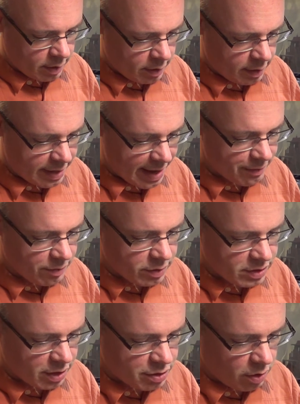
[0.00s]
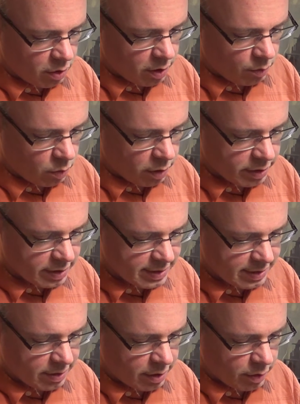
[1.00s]
never is such a hard word to,
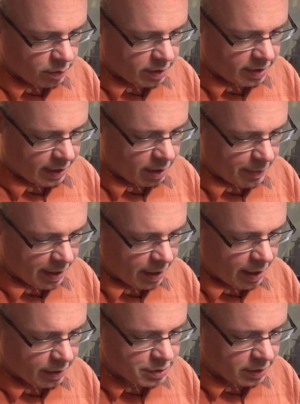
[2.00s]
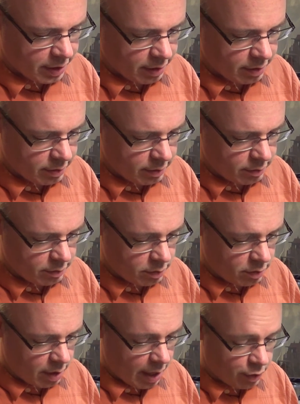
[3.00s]
you know, to think about. I
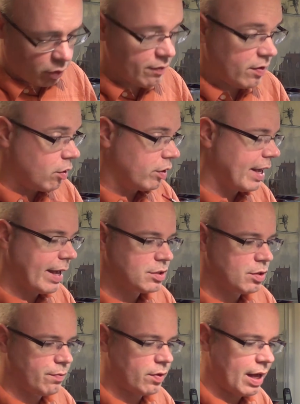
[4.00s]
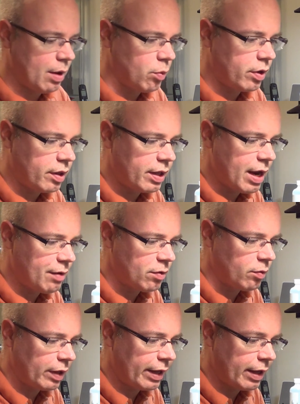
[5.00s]
don't even know the answer for that one, and then
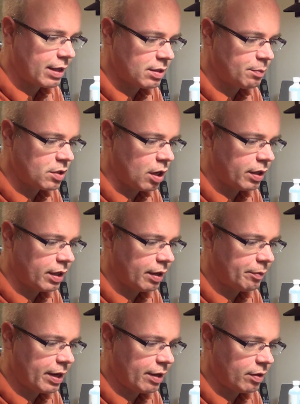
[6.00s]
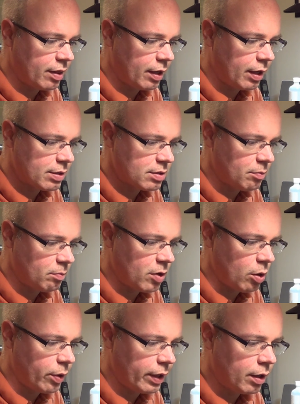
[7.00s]
never, like, as I'm talking, I'm going to have to think as I'm
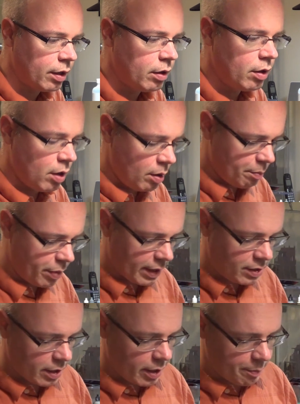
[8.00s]
going. But